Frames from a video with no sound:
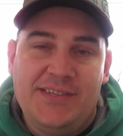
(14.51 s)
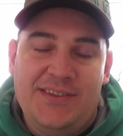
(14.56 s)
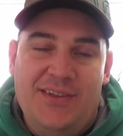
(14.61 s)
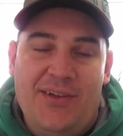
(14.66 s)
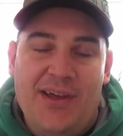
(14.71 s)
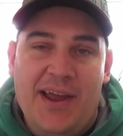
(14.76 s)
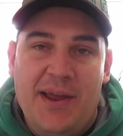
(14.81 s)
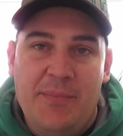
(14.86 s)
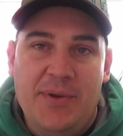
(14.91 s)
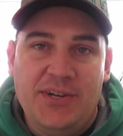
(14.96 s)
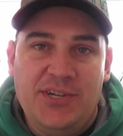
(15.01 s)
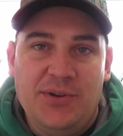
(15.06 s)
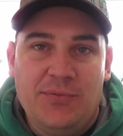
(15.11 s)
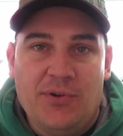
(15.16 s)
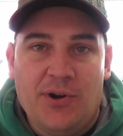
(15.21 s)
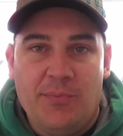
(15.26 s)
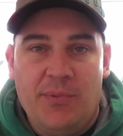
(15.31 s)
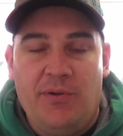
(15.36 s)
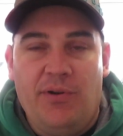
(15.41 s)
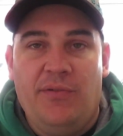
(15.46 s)
so like I mentioned,
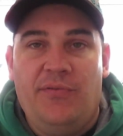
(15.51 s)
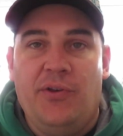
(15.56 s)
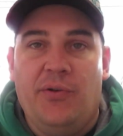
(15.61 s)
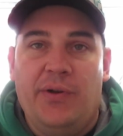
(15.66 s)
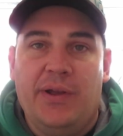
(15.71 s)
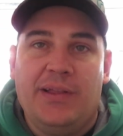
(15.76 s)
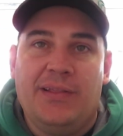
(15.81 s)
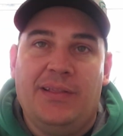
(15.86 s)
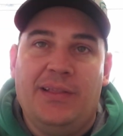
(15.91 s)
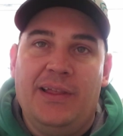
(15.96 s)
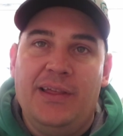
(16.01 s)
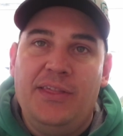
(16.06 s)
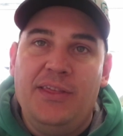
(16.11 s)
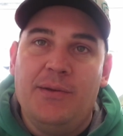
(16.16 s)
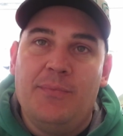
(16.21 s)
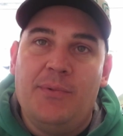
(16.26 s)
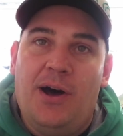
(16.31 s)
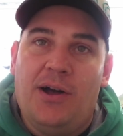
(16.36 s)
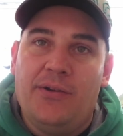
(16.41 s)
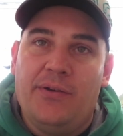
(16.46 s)
we're going to be reviewing
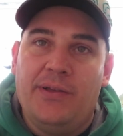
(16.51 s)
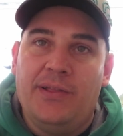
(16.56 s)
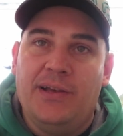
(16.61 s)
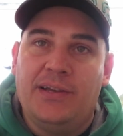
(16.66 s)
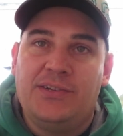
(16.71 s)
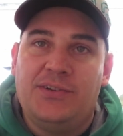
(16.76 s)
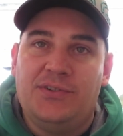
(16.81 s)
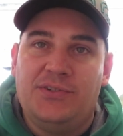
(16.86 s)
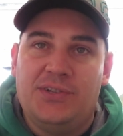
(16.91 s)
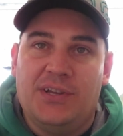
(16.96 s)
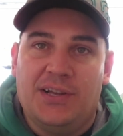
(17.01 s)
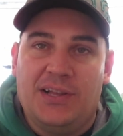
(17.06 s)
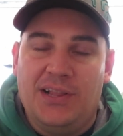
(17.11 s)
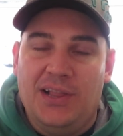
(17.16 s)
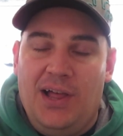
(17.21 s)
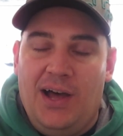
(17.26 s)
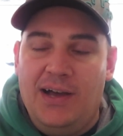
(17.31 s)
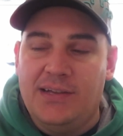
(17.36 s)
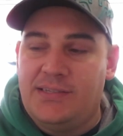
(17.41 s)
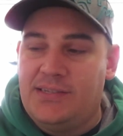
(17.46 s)
Lithium Auto Elixirs
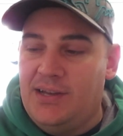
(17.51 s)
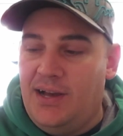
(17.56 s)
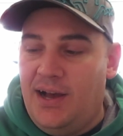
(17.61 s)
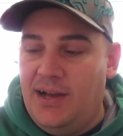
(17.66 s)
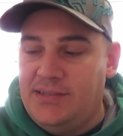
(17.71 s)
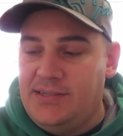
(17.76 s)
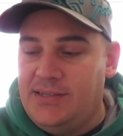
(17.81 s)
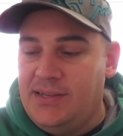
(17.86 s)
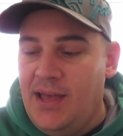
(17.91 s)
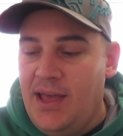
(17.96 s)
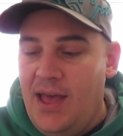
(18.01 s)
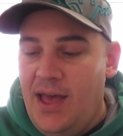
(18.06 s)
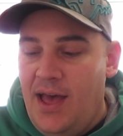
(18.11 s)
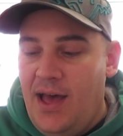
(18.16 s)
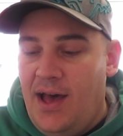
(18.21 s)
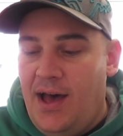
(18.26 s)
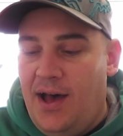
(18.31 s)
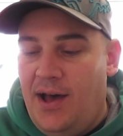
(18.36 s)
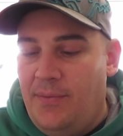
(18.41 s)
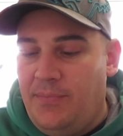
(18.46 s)
Gloss Sauce.
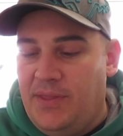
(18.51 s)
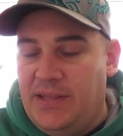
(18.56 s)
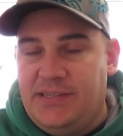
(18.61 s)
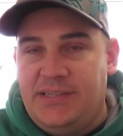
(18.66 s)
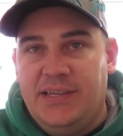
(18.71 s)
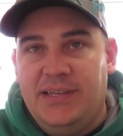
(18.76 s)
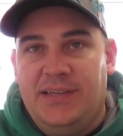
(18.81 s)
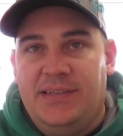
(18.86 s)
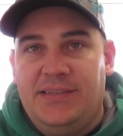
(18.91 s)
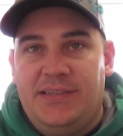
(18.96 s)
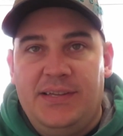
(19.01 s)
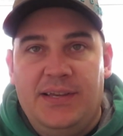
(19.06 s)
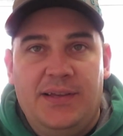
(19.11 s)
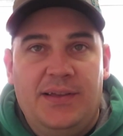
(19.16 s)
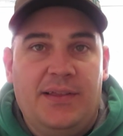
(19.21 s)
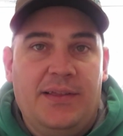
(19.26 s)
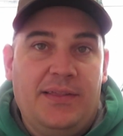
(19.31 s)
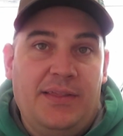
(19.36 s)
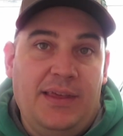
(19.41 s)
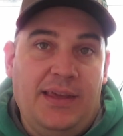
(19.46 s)
This is
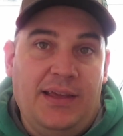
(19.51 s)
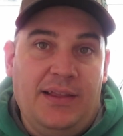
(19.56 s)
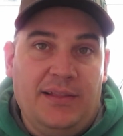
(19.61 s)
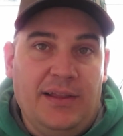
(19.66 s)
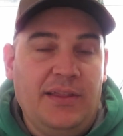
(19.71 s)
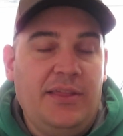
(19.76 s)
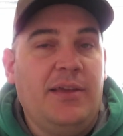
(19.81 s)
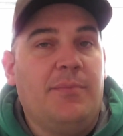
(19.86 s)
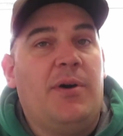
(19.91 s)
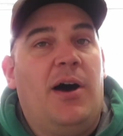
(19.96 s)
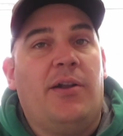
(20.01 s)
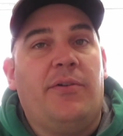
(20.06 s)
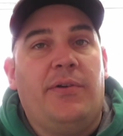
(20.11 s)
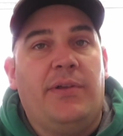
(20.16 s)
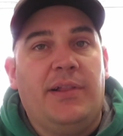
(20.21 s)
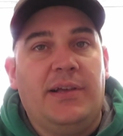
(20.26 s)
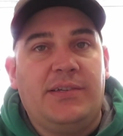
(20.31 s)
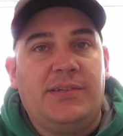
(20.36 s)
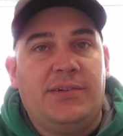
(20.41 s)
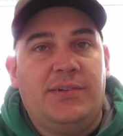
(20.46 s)
the Lithium Auto
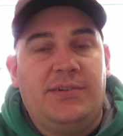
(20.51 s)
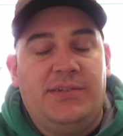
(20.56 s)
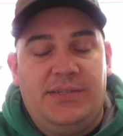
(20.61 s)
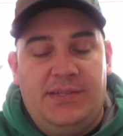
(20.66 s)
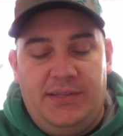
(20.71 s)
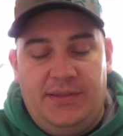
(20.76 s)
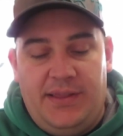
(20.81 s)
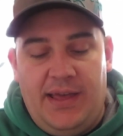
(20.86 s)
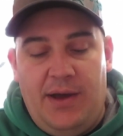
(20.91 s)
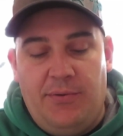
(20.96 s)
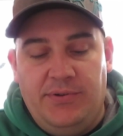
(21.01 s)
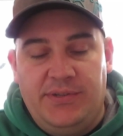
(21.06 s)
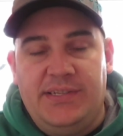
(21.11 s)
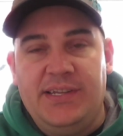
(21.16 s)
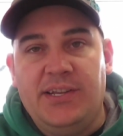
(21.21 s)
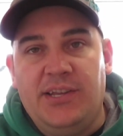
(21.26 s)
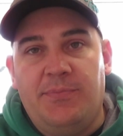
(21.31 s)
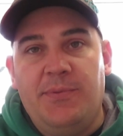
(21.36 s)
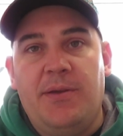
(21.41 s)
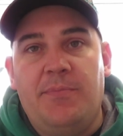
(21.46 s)
Elixirs that was
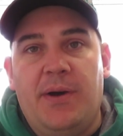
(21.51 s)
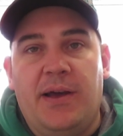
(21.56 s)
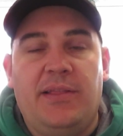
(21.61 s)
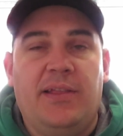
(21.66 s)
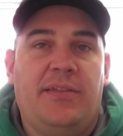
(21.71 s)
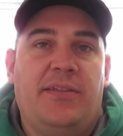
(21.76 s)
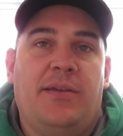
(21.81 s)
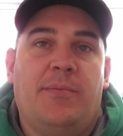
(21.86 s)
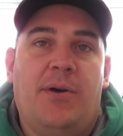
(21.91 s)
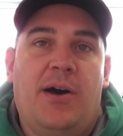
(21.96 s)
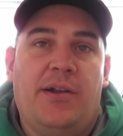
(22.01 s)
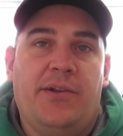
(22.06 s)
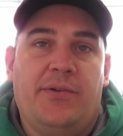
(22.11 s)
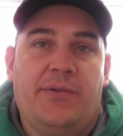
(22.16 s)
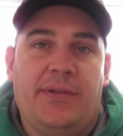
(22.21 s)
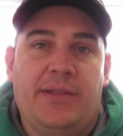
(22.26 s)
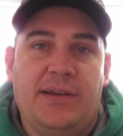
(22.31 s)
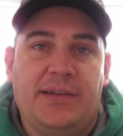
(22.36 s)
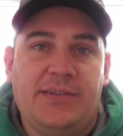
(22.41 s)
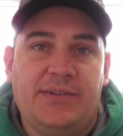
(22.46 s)
sent to me by Lithium Auto
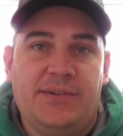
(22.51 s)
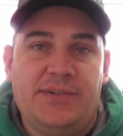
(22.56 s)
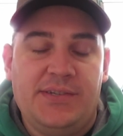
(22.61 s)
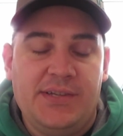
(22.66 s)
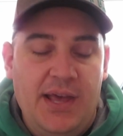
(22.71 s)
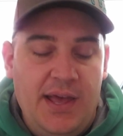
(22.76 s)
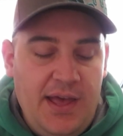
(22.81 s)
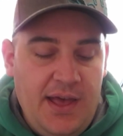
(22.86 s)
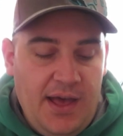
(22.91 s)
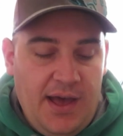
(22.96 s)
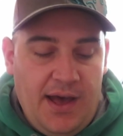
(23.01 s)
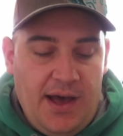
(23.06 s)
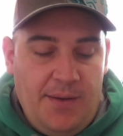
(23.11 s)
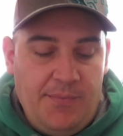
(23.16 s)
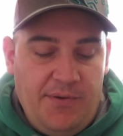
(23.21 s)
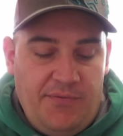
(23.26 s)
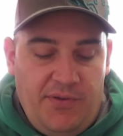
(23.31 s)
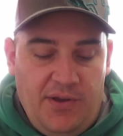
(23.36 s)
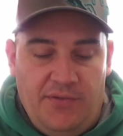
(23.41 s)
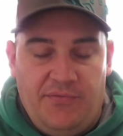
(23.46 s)
Elixirs.
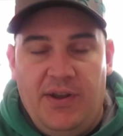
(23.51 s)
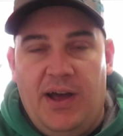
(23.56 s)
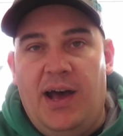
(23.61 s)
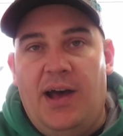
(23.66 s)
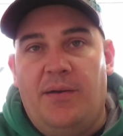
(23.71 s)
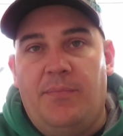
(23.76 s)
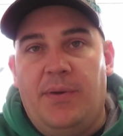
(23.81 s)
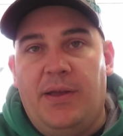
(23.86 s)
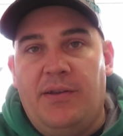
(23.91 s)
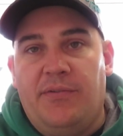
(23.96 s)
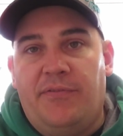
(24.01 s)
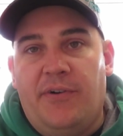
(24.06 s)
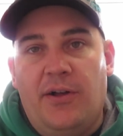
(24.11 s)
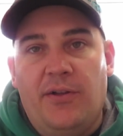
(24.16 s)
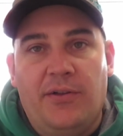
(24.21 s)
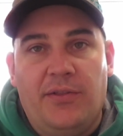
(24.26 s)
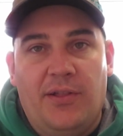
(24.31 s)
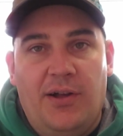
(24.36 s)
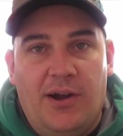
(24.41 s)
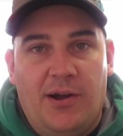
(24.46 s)
If you have not been
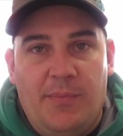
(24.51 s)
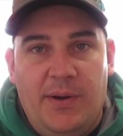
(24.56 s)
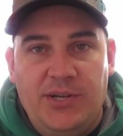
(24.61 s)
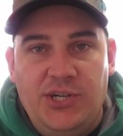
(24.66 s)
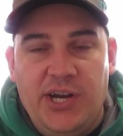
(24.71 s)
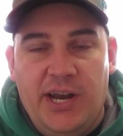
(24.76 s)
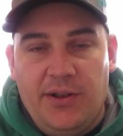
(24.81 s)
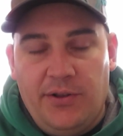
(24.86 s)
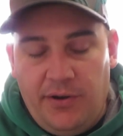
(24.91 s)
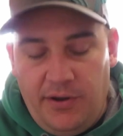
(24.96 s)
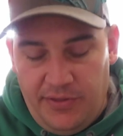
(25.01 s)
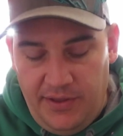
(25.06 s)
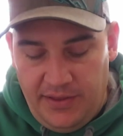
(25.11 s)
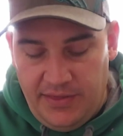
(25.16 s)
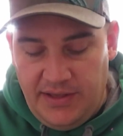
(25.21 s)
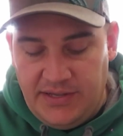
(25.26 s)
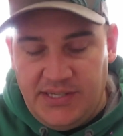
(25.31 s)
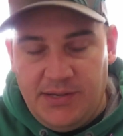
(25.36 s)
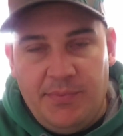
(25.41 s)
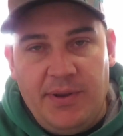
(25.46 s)
following along on my channel or anything,
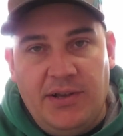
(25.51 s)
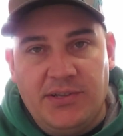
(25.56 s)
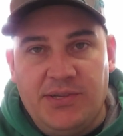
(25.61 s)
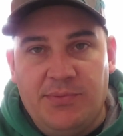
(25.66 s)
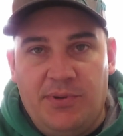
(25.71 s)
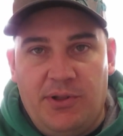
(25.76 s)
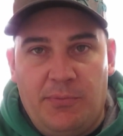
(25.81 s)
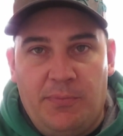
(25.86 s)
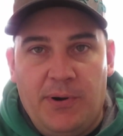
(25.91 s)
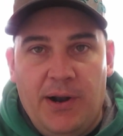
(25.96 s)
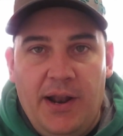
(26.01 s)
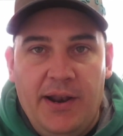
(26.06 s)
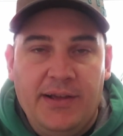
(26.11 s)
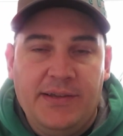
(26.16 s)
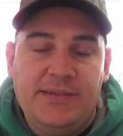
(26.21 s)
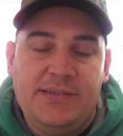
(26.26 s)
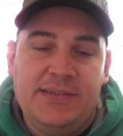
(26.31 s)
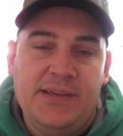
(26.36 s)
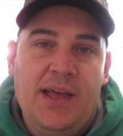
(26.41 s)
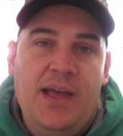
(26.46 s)
they sent me out some of their
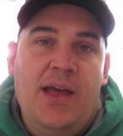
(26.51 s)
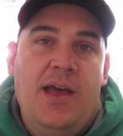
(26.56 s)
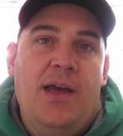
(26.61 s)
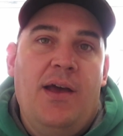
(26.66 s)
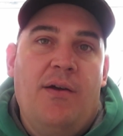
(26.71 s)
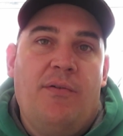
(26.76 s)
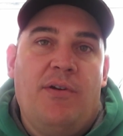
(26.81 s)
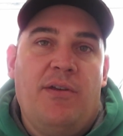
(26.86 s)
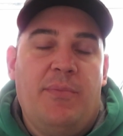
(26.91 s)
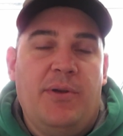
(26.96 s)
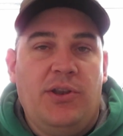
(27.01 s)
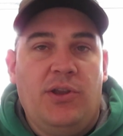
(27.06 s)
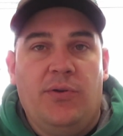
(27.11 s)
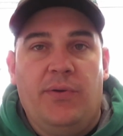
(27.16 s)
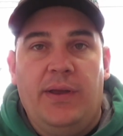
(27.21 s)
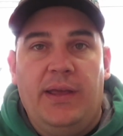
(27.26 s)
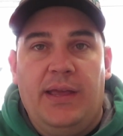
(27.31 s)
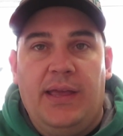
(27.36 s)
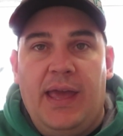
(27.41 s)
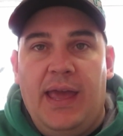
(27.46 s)
products. We've been
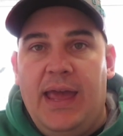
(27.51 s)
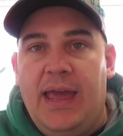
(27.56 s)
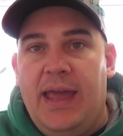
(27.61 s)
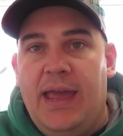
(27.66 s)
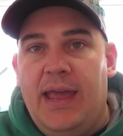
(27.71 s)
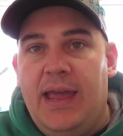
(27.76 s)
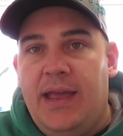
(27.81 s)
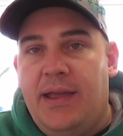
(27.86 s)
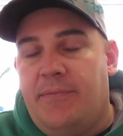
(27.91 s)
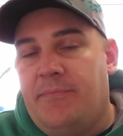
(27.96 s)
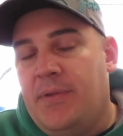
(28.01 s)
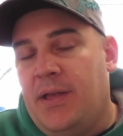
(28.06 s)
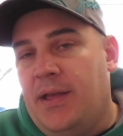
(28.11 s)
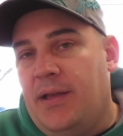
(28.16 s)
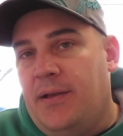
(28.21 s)
doing a